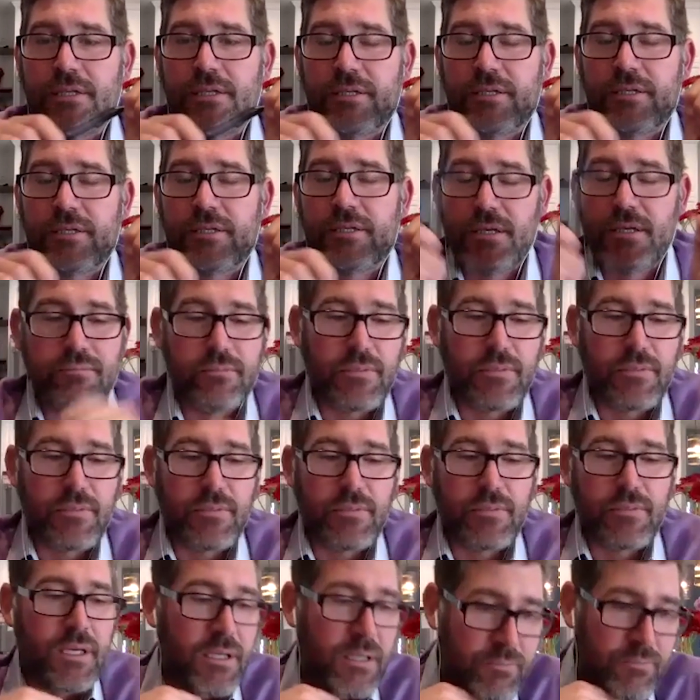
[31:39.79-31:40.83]
And I said,
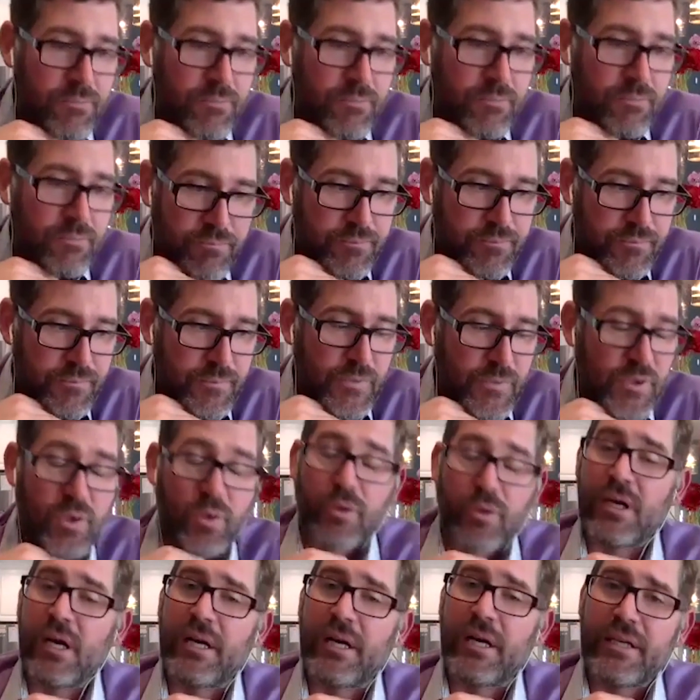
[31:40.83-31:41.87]
um,
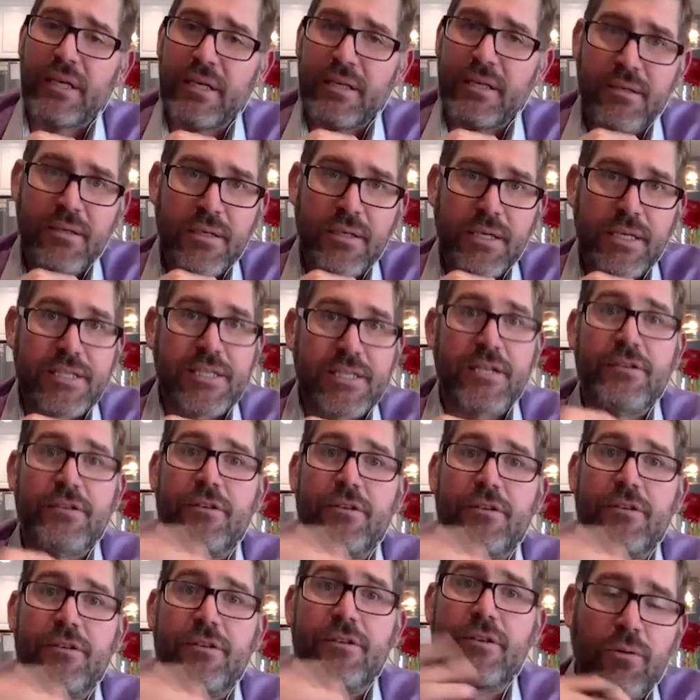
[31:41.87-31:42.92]
"Door knocking?" He
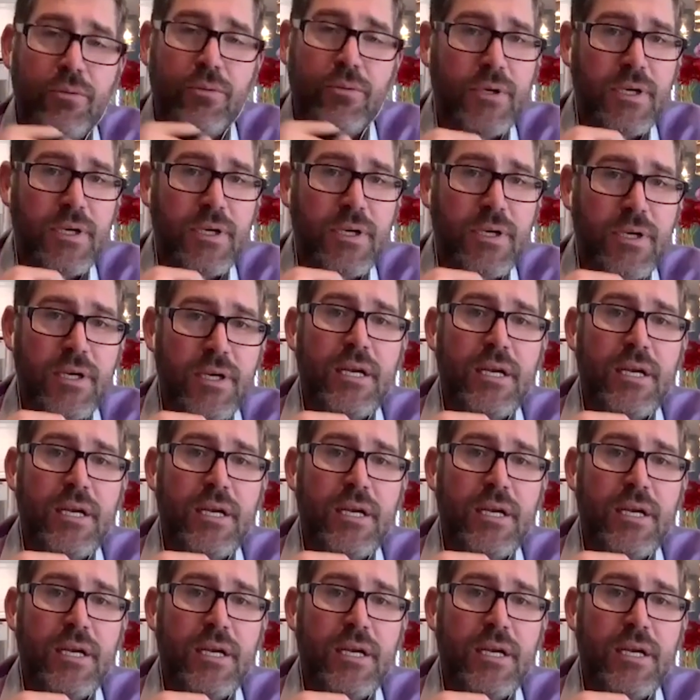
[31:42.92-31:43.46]
said, "No,